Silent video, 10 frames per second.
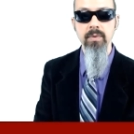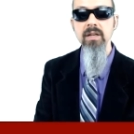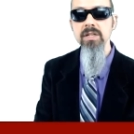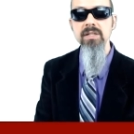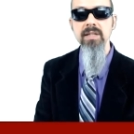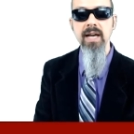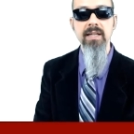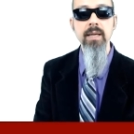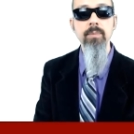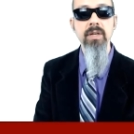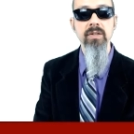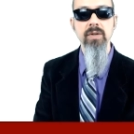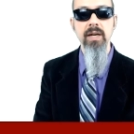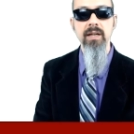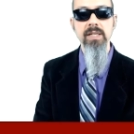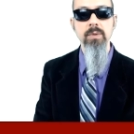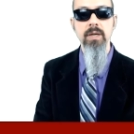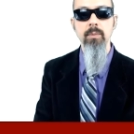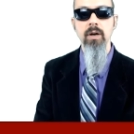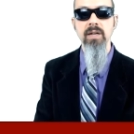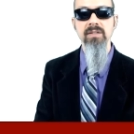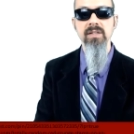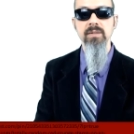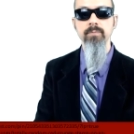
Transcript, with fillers: just to kind of keep things straight in case we come across this.